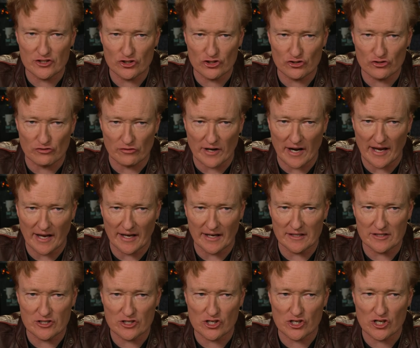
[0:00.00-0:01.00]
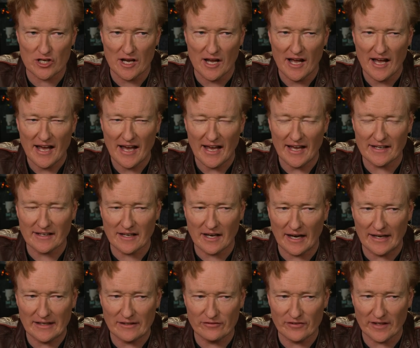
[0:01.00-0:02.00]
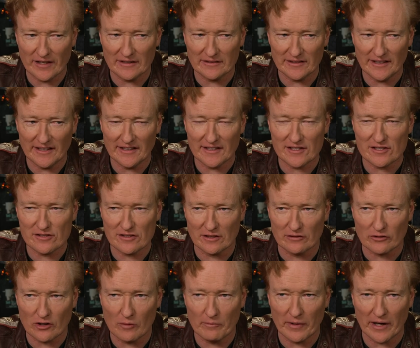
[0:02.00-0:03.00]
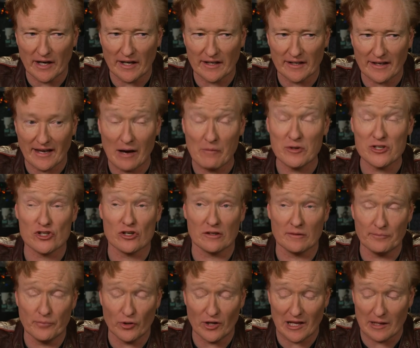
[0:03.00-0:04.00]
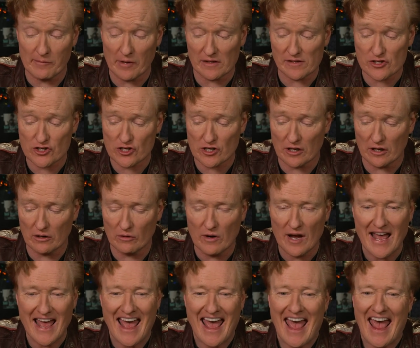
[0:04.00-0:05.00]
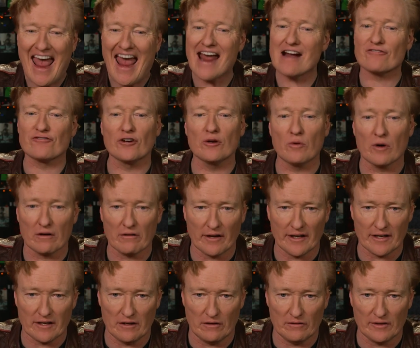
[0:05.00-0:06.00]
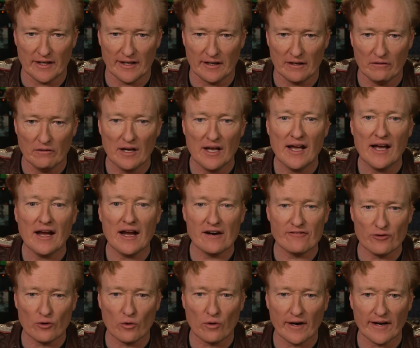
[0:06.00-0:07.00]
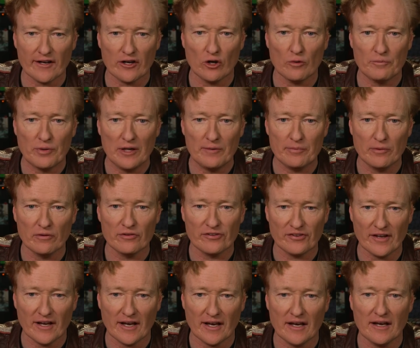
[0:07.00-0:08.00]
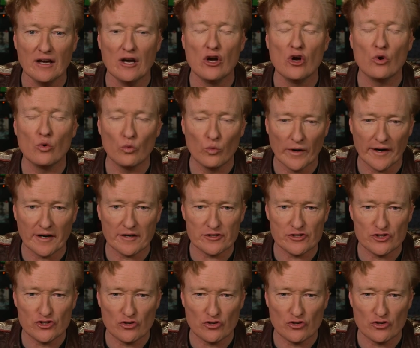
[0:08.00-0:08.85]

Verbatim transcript: strange and kind of elitist and robotic, and we started putting him on the show. Everywhere I go now, everywhere I go, people say, "Where's